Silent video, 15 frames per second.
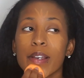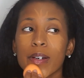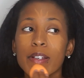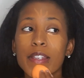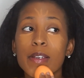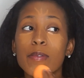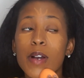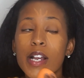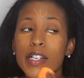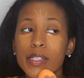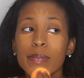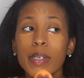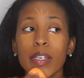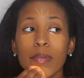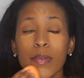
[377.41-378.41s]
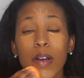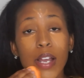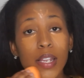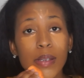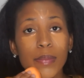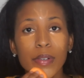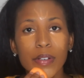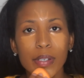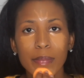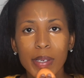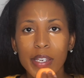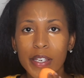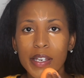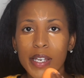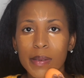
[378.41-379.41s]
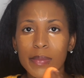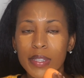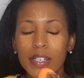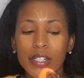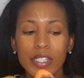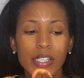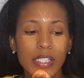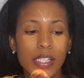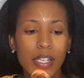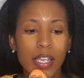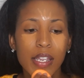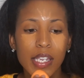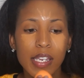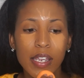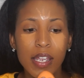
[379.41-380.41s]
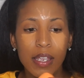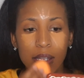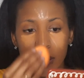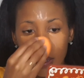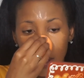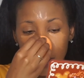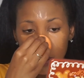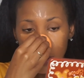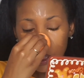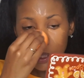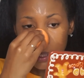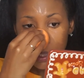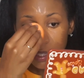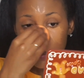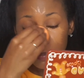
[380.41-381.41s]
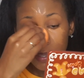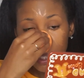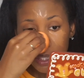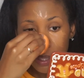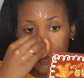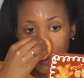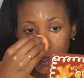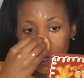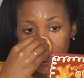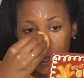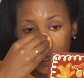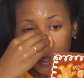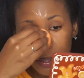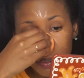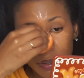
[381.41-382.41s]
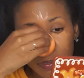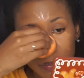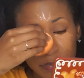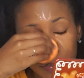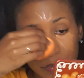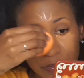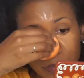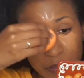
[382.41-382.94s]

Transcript: or they watch me while I'm doing makeup, they're just like, that's just so much you're putting on.